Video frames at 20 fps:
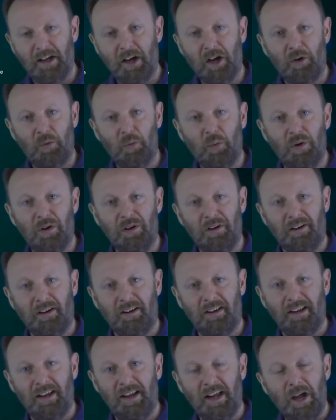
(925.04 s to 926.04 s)
at
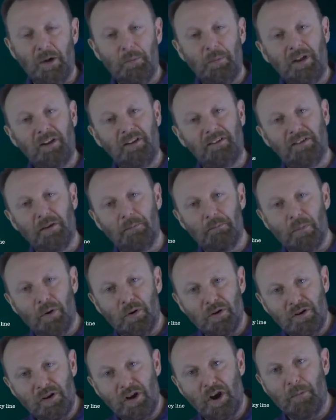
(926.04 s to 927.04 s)
work, because the
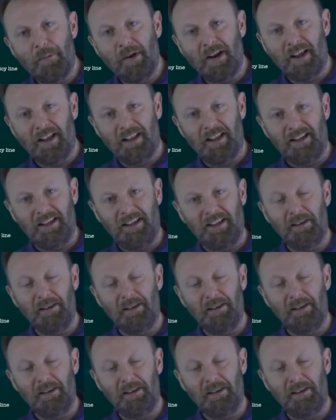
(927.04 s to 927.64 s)
more commonality,